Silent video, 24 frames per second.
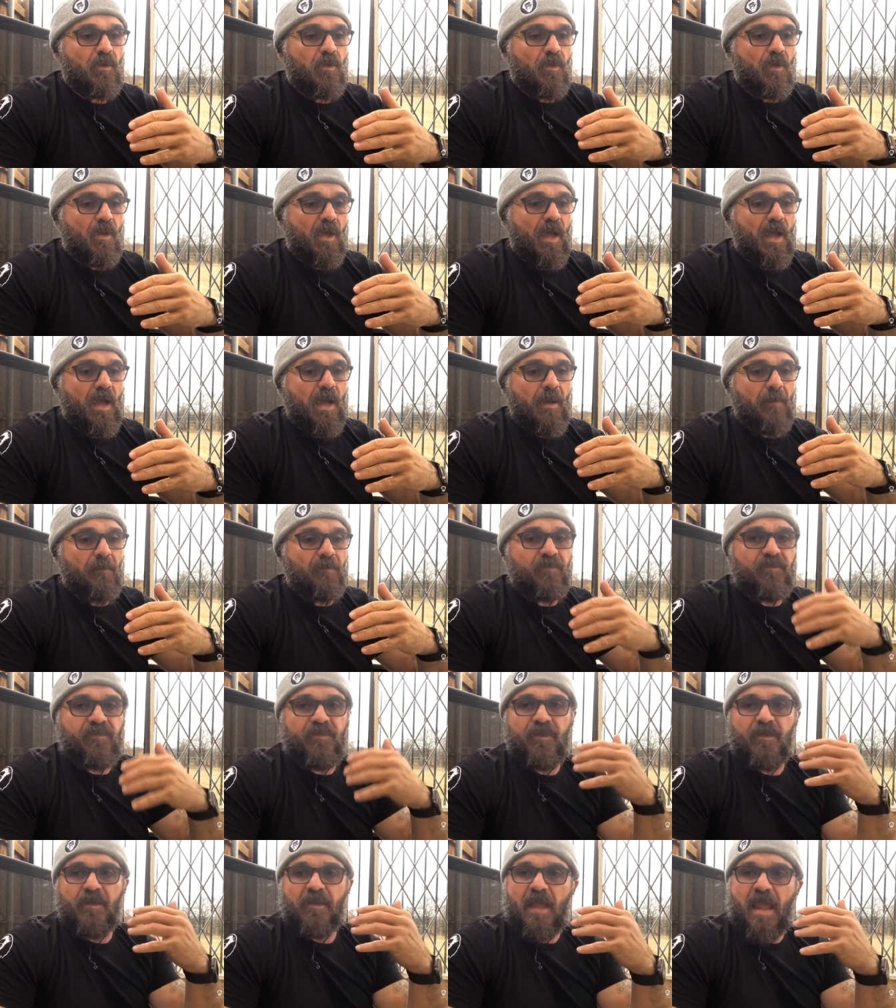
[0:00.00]
um,
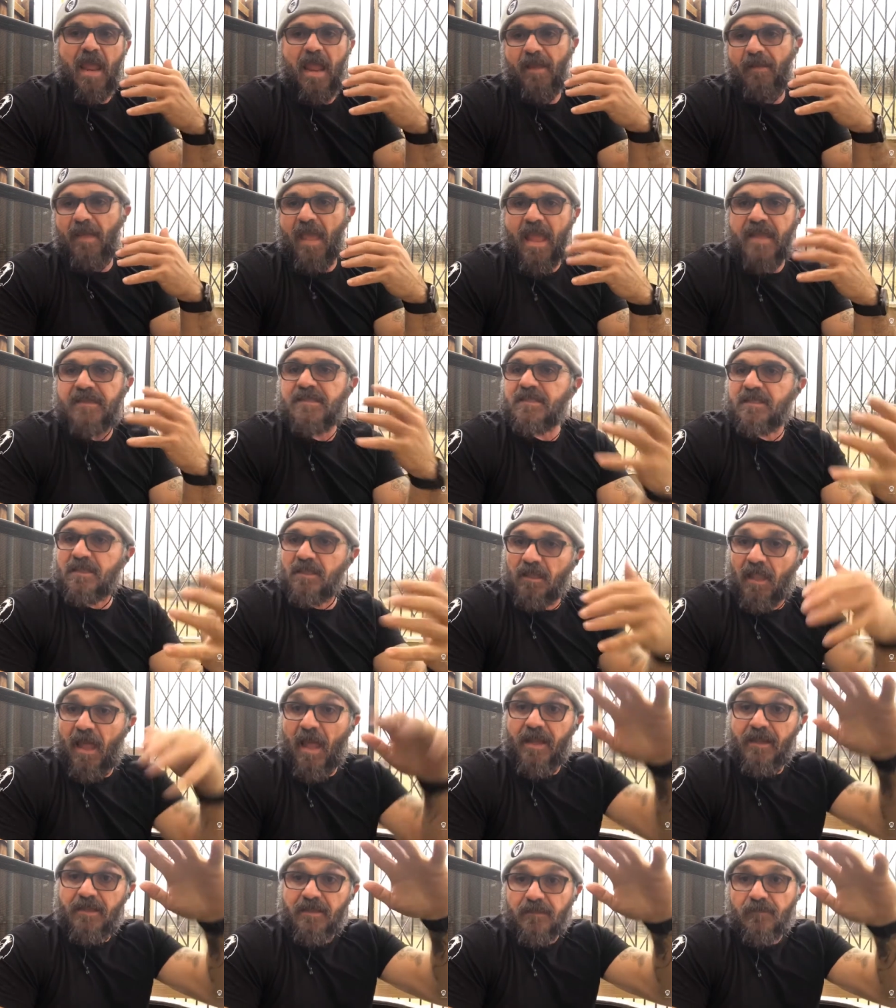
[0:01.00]

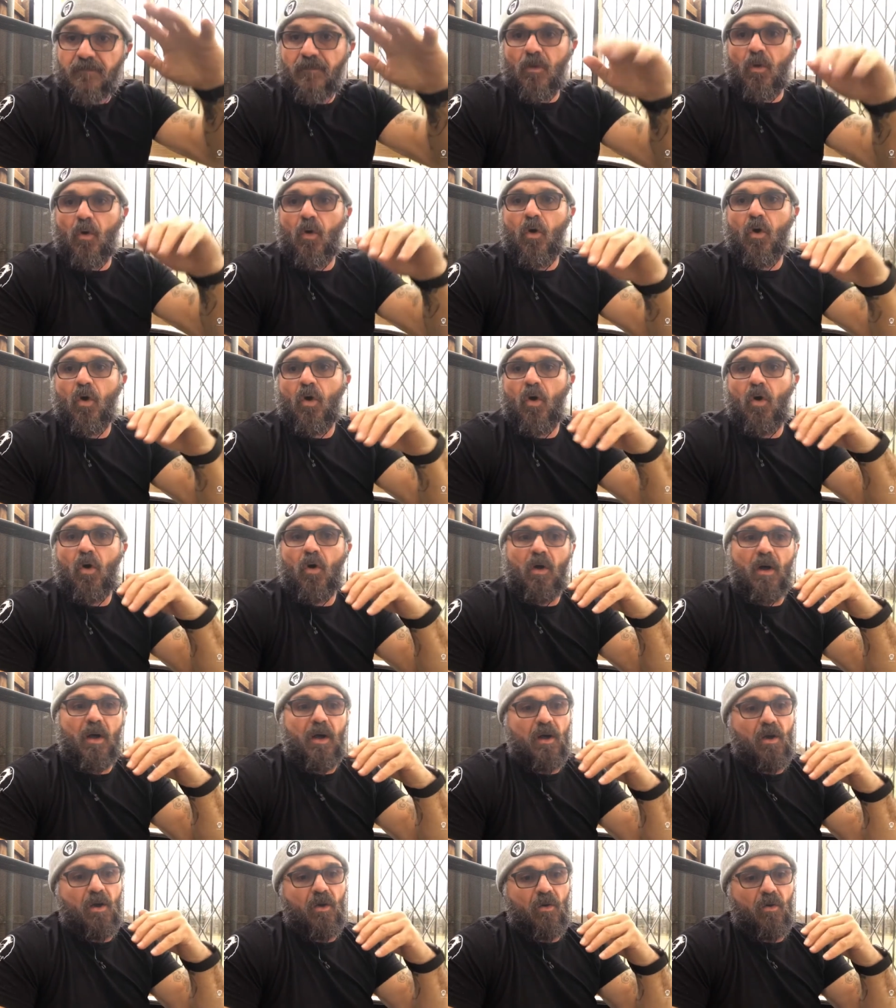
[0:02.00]
escalate or,
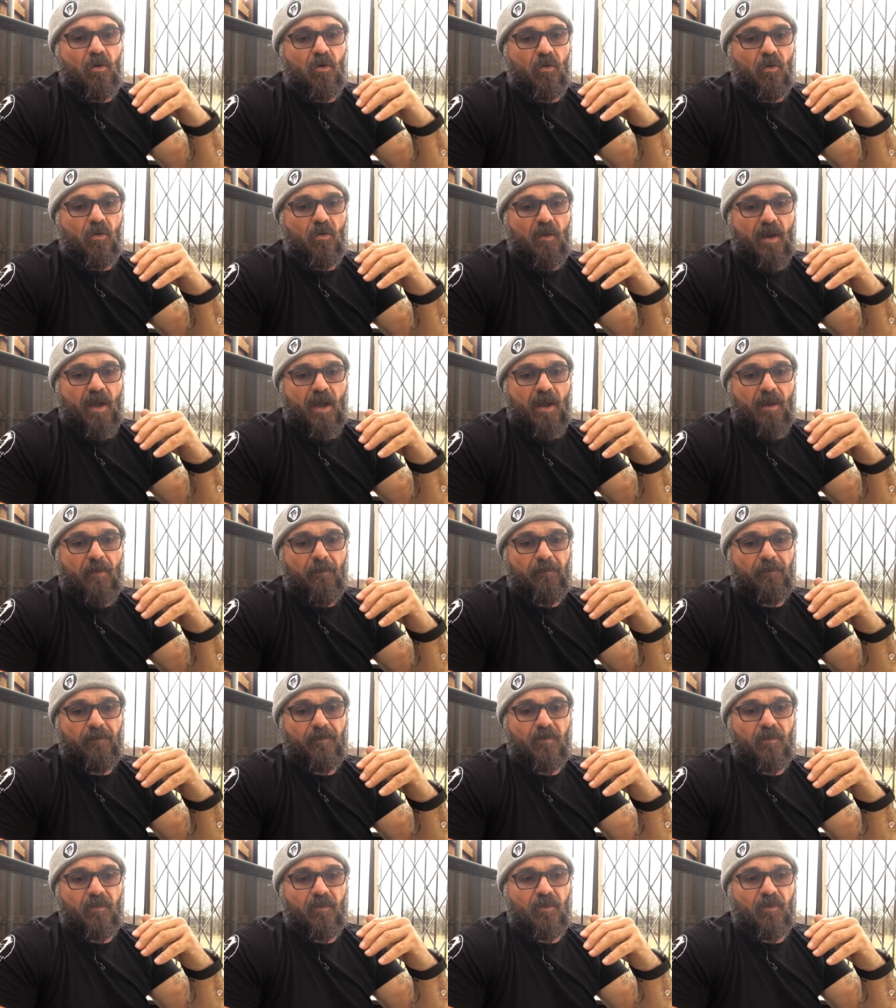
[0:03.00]
uh, or um,
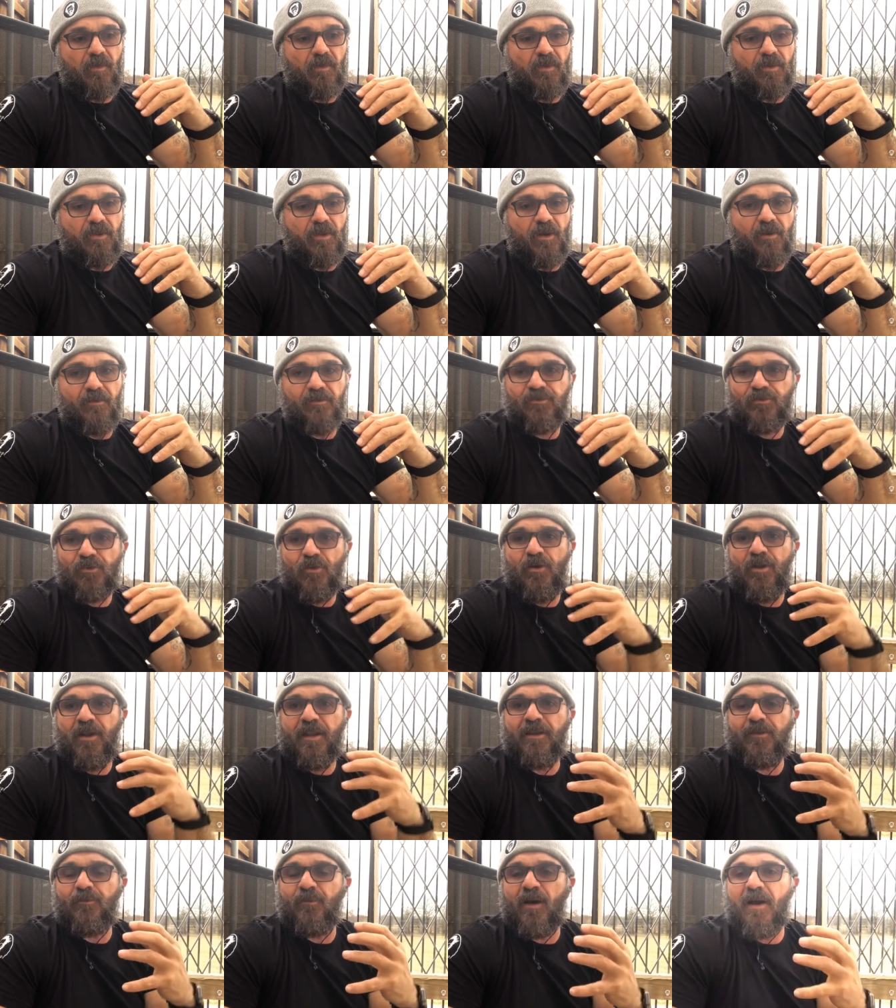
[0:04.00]
you know, turn
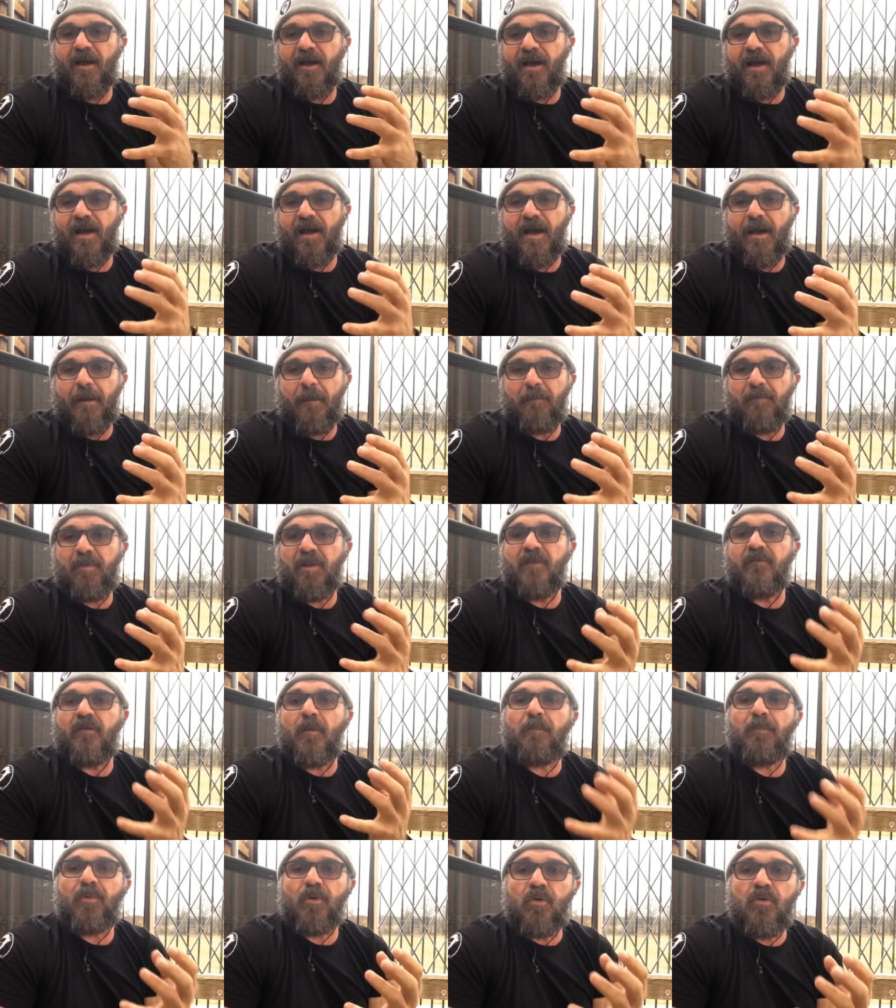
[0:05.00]
into a, a, bit of
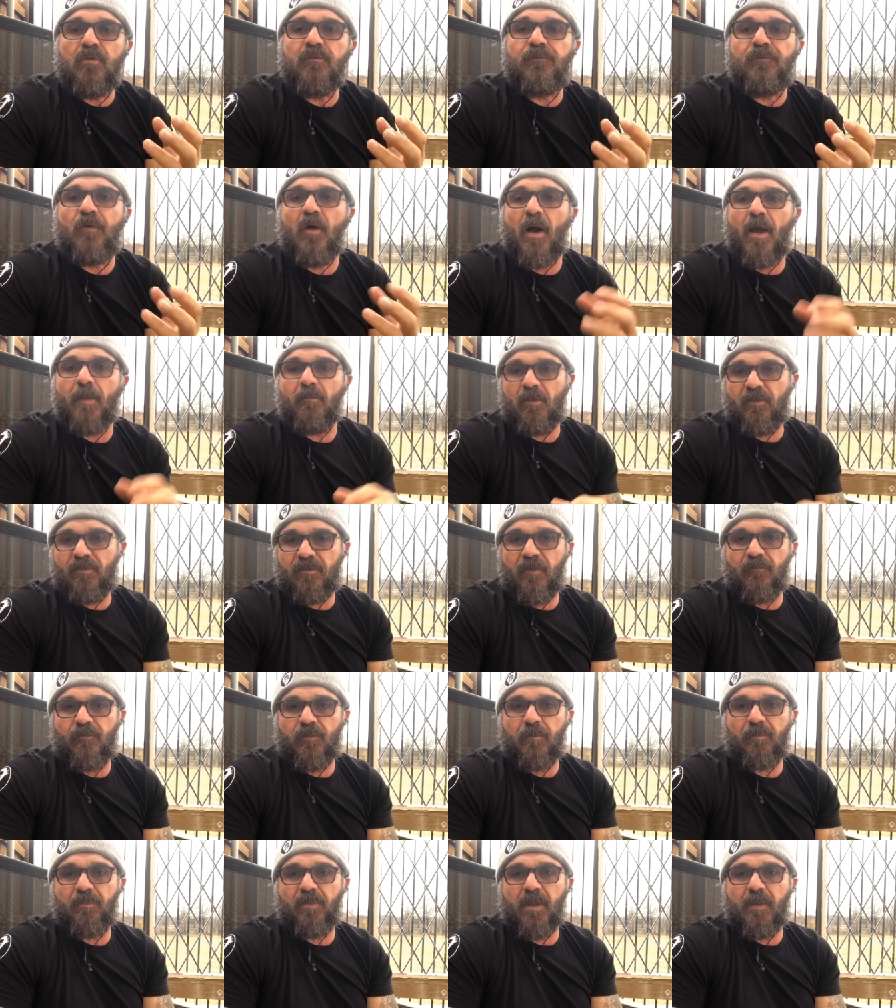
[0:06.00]
a poo fight with
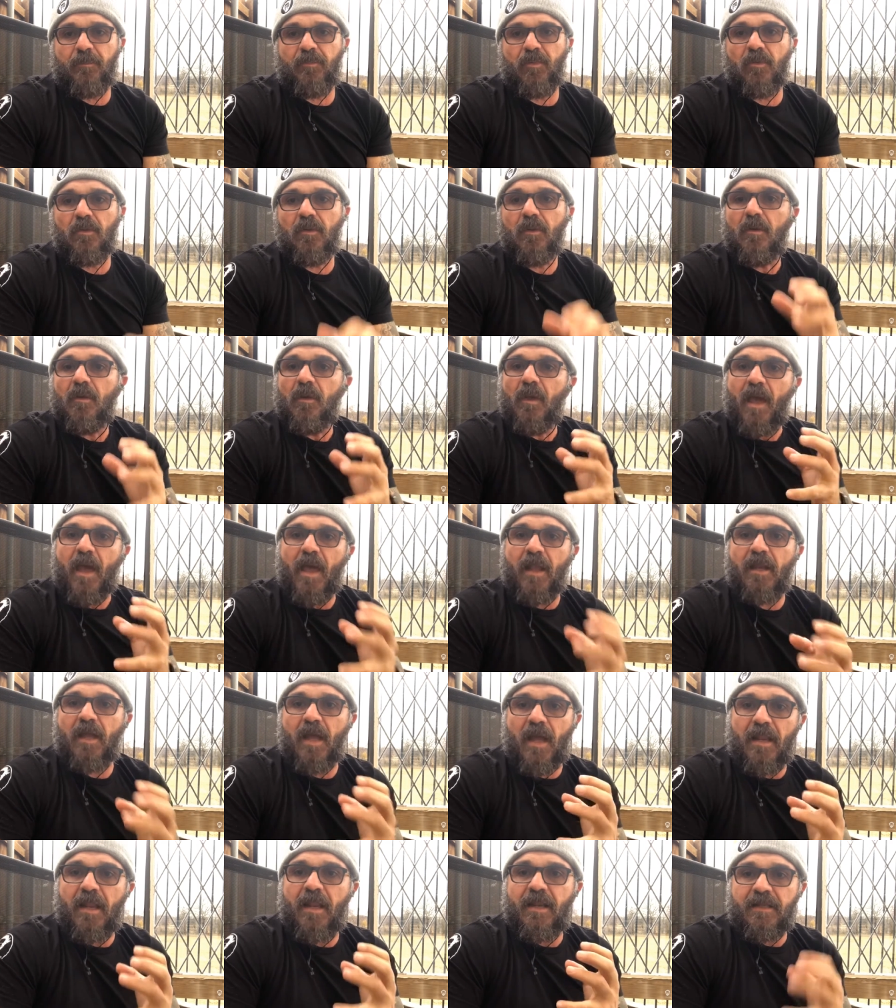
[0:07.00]
different people and
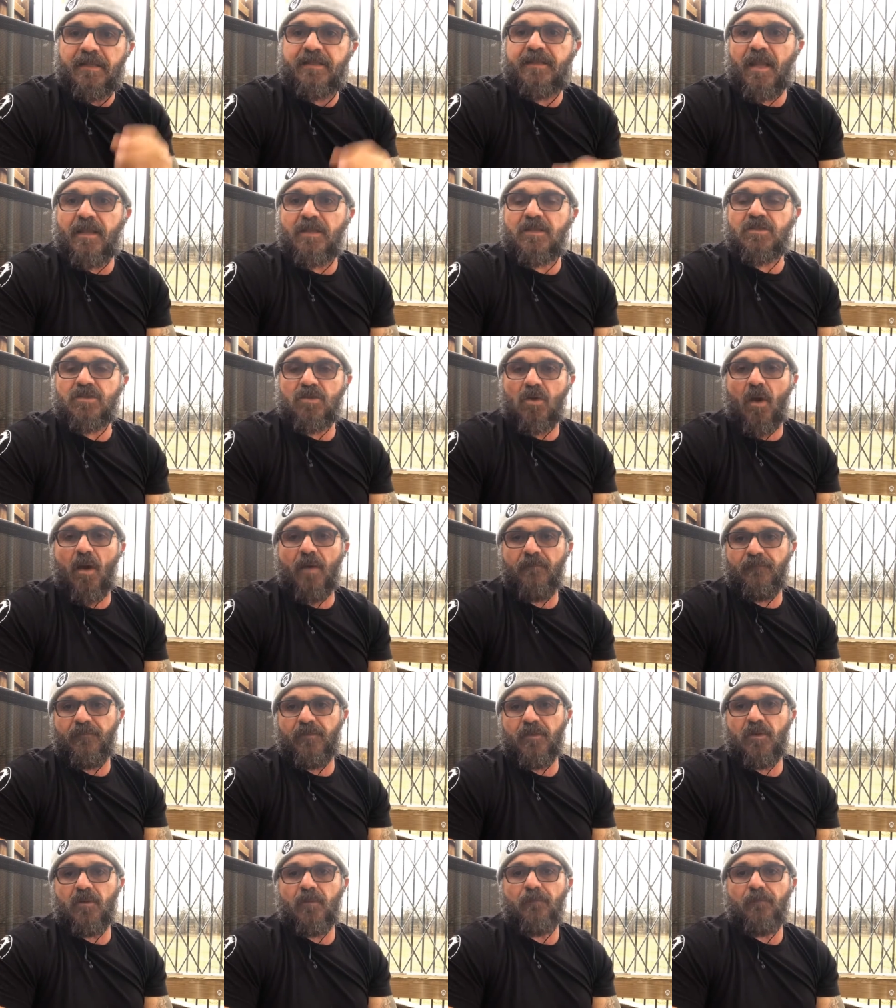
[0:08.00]
a, and a tense time for you.